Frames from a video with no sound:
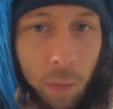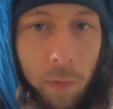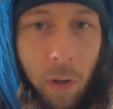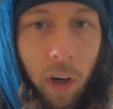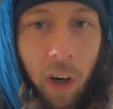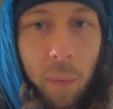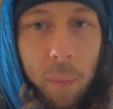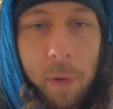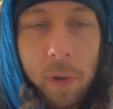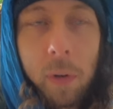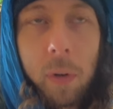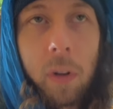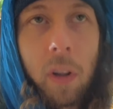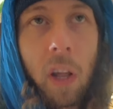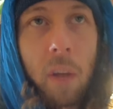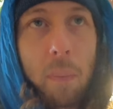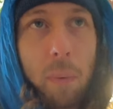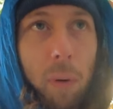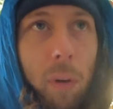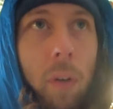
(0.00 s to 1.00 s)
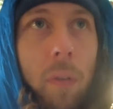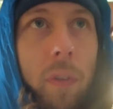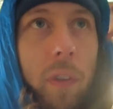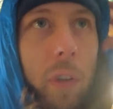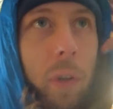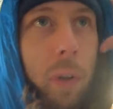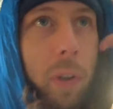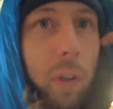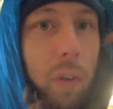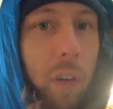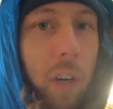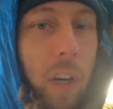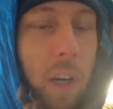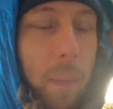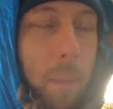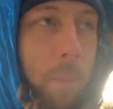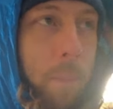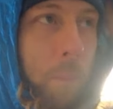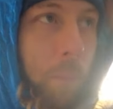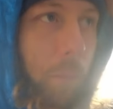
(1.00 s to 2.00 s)
not gonna be doing a lot of point of view in the
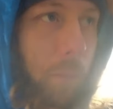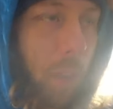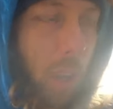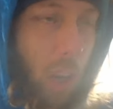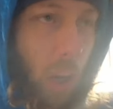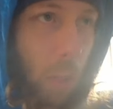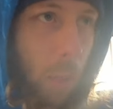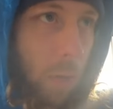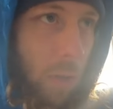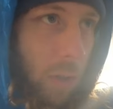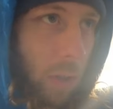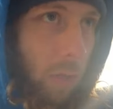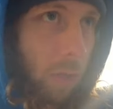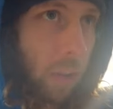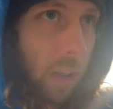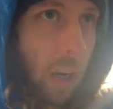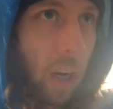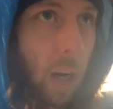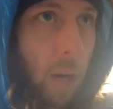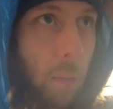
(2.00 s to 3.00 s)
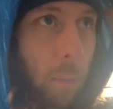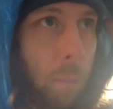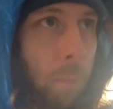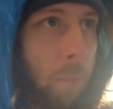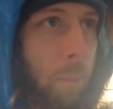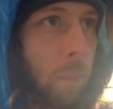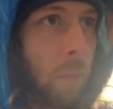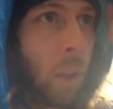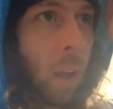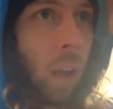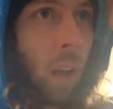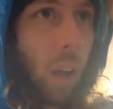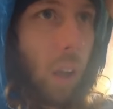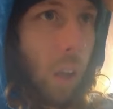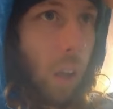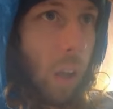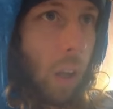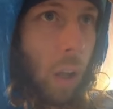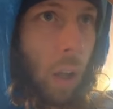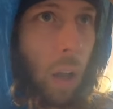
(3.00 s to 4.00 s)
rain. Gotta preserve the cam.
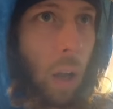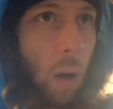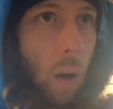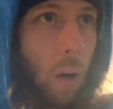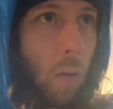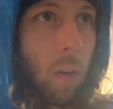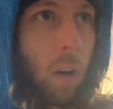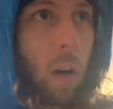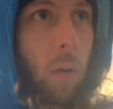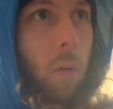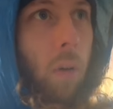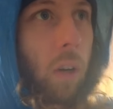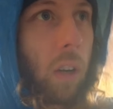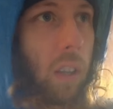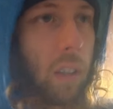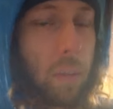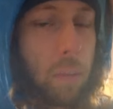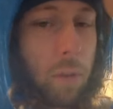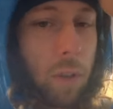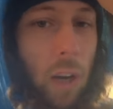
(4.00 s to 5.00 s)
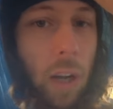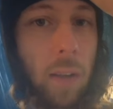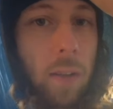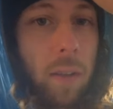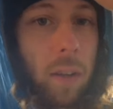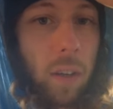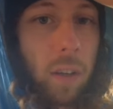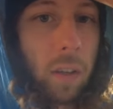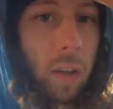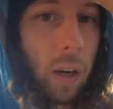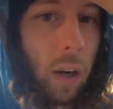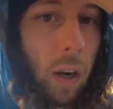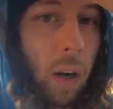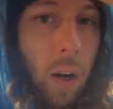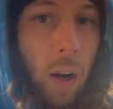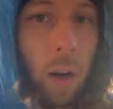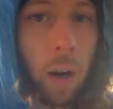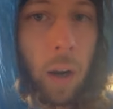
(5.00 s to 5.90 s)
However, I will get some shots here and there.